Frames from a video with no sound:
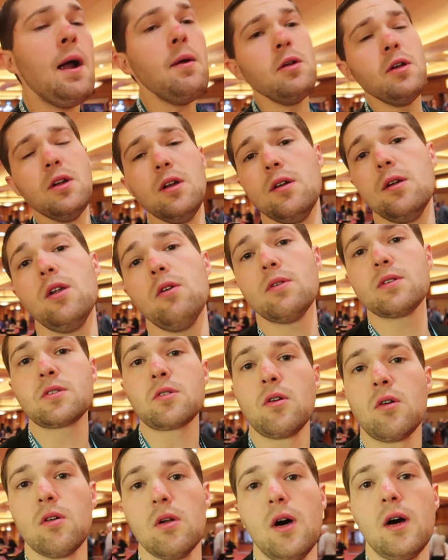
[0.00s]
I really don't know what's
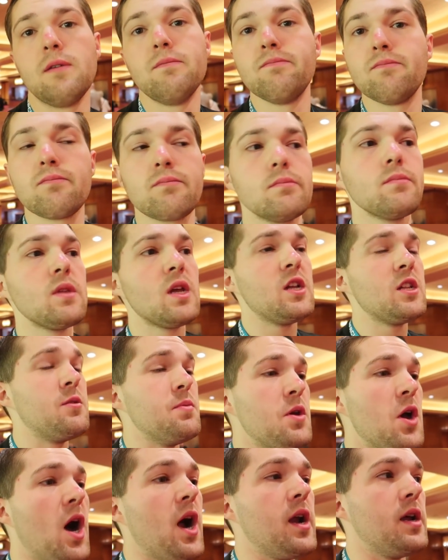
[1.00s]
going on
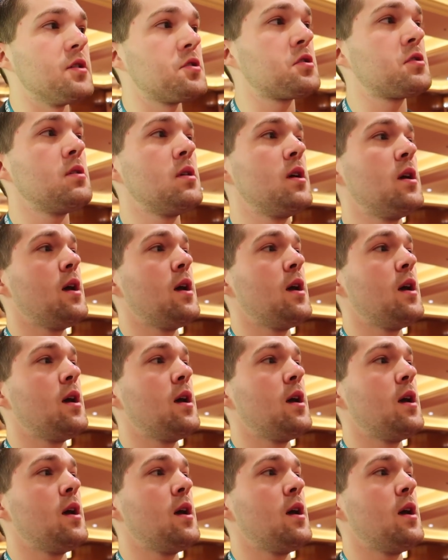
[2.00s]
to be honest.